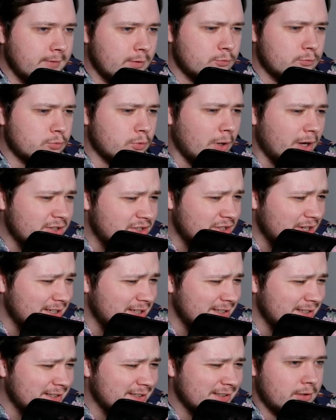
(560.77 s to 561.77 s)

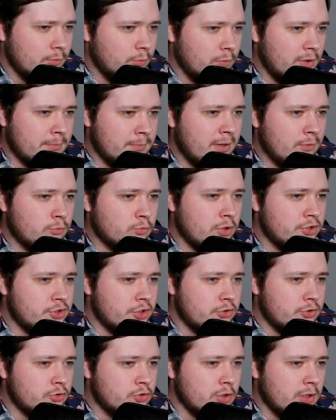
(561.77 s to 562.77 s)
Russian? Where am I
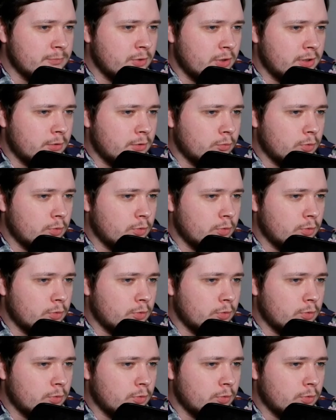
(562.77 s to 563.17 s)
rushing to? I'm not in a